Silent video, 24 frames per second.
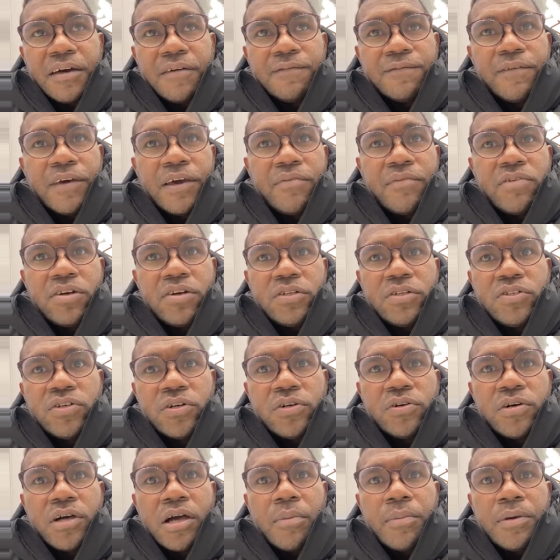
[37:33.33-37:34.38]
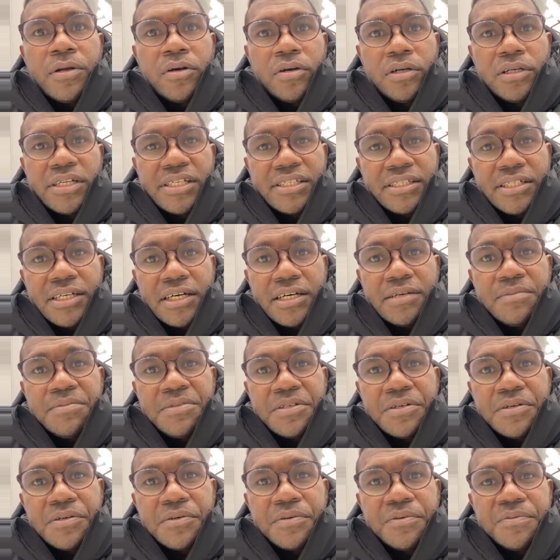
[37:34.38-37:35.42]
favorite show coming on at the time,
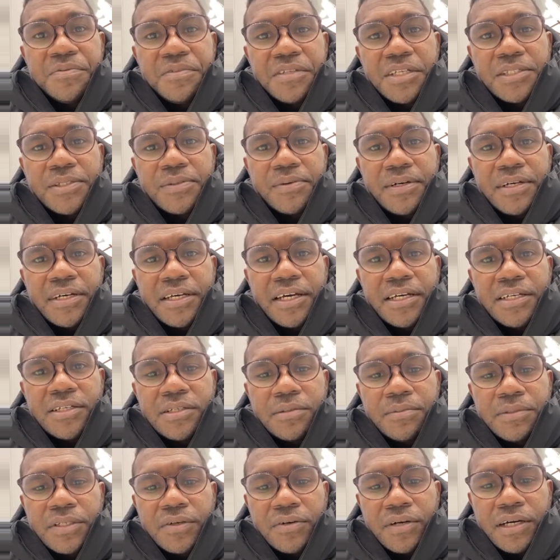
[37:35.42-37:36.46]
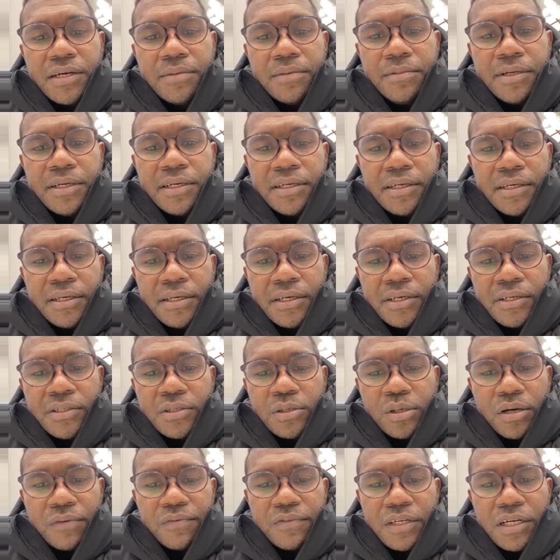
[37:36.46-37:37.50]
so that's why I subscribed.
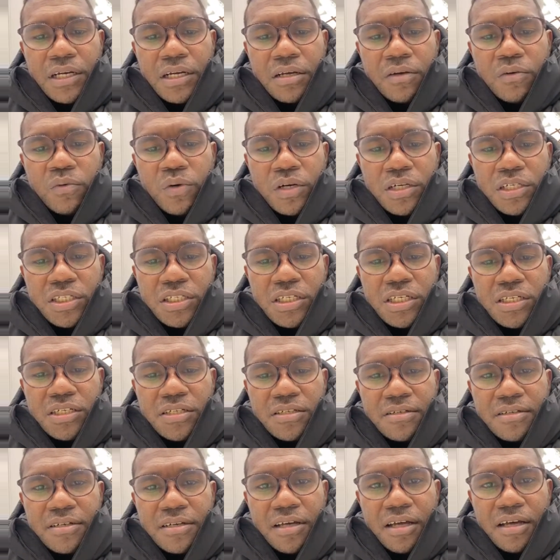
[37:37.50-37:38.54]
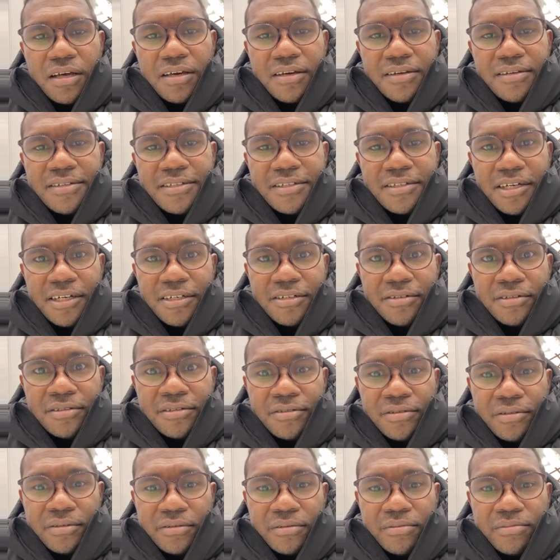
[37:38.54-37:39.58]
So after I watched it, I decided not
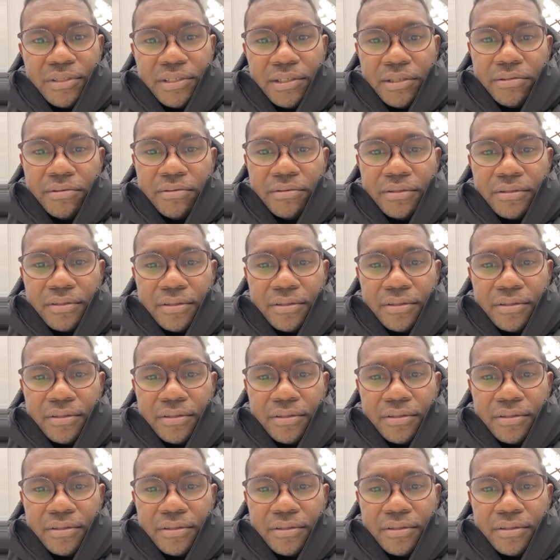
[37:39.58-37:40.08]
to renew